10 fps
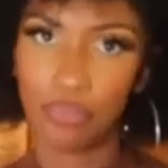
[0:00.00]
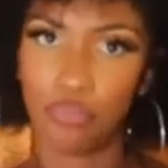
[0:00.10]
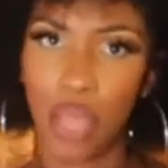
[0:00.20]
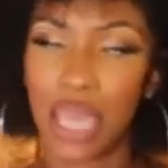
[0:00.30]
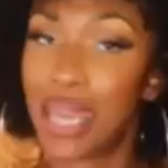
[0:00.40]

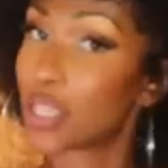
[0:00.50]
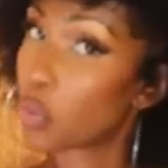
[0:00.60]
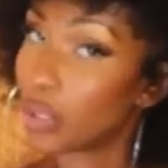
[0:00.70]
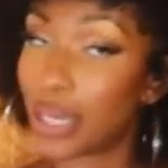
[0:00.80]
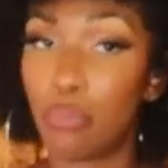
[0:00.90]
and that's
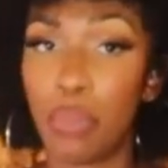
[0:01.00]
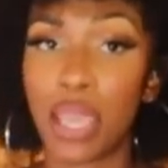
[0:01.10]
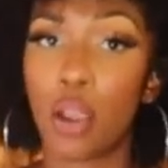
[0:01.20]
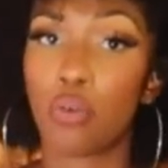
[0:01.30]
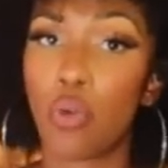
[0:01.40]
where a lot of
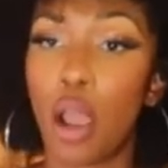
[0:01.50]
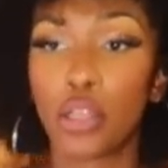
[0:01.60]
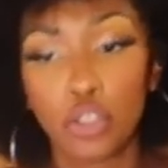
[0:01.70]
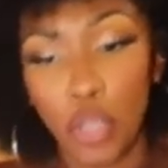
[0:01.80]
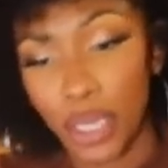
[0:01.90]
men go wrong.
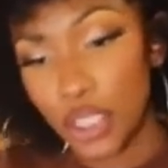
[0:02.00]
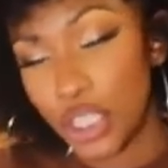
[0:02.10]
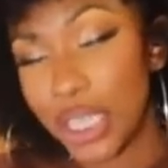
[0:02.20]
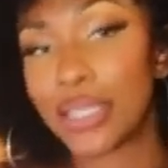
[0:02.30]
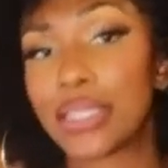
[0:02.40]
You're trying to
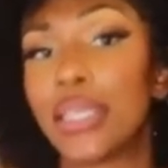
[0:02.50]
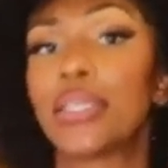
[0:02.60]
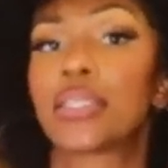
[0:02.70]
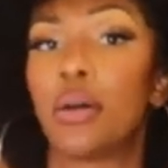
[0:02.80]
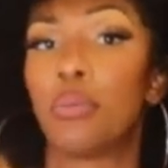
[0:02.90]
cheat the
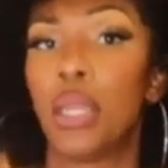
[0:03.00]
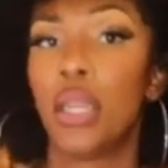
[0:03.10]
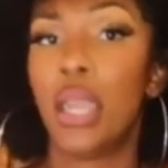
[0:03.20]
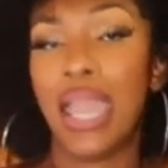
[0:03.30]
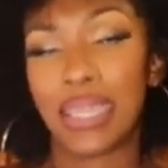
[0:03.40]
system
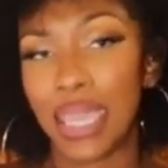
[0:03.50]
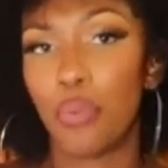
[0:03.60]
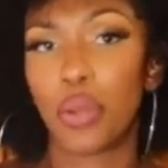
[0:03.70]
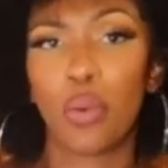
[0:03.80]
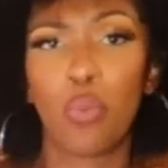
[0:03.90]
and get
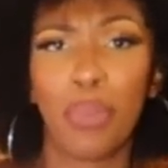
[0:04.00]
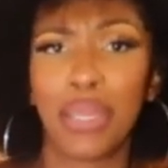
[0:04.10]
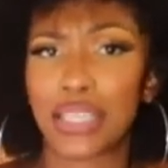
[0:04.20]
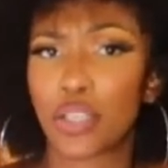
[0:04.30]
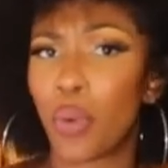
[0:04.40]
with a woman
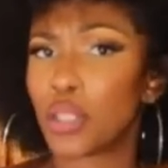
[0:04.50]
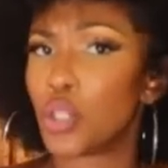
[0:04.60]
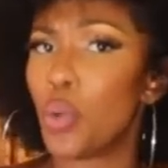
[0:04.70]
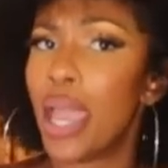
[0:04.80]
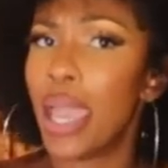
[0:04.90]
that's going
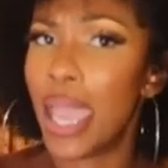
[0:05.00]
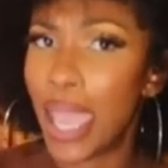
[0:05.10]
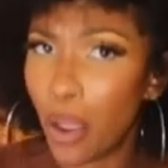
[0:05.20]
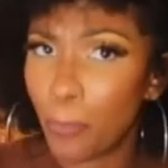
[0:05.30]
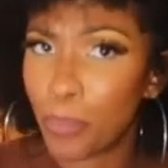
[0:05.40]
to
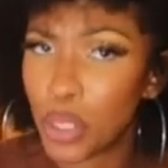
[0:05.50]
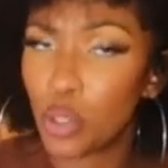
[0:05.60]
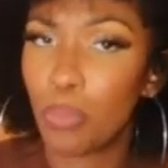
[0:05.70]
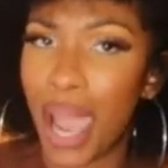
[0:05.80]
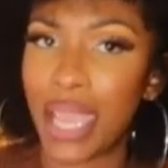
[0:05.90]
help
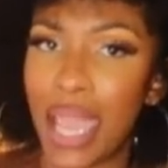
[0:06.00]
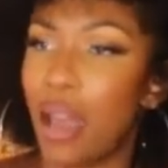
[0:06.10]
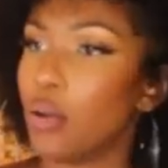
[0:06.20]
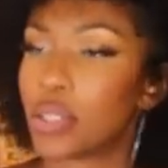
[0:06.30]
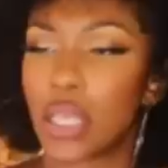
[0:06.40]
you buy a
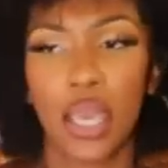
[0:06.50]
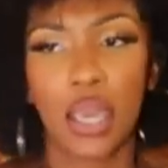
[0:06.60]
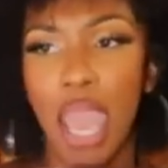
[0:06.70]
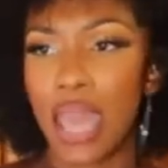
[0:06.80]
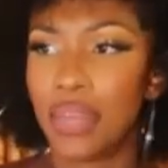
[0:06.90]
house.
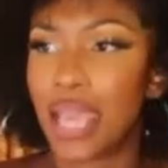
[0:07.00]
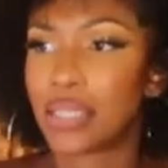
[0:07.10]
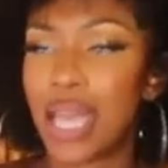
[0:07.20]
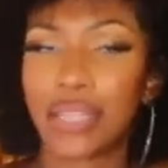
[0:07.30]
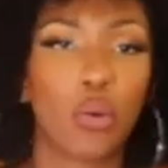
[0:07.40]
And
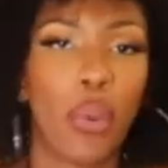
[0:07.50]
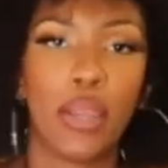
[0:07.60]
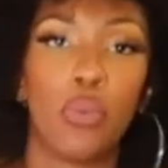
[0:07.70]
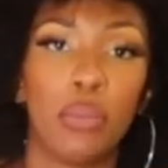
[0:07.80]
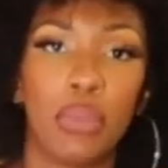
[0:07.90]
that's not the way
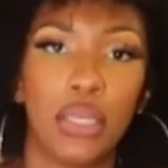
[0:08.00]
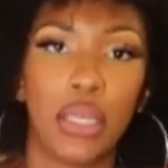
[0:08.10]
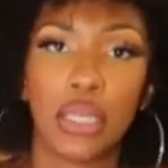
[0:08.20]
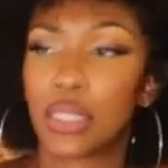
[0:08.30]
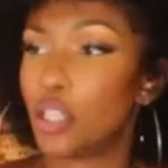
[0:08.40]
women
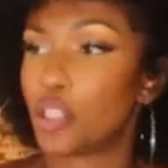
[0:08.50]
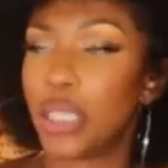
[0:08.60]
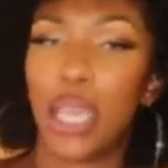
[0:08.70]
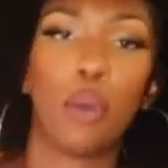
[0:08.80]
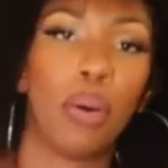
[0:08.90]

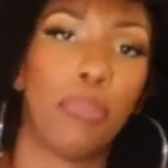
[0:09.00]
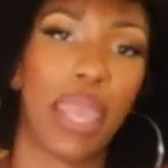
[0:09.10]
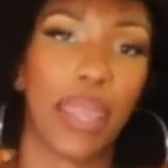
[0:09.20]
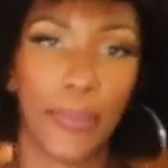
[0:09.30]
essentially help a man.